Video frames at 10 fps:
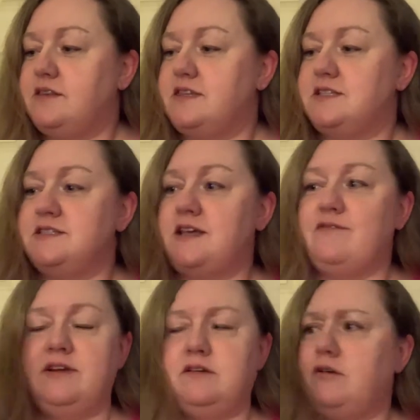The
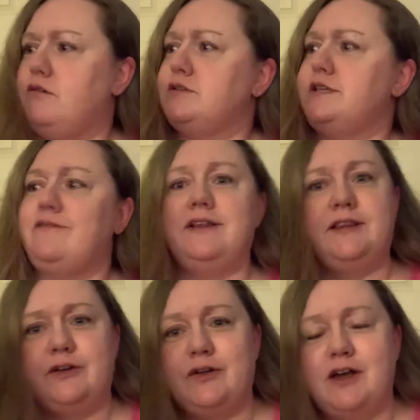Seven, or Seven
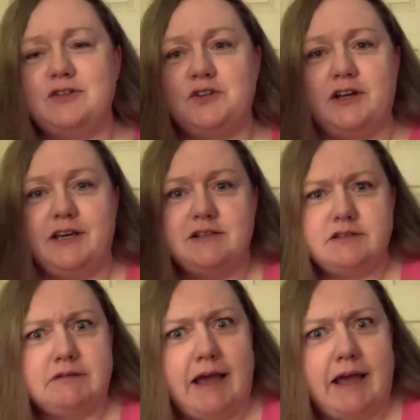Little Australians.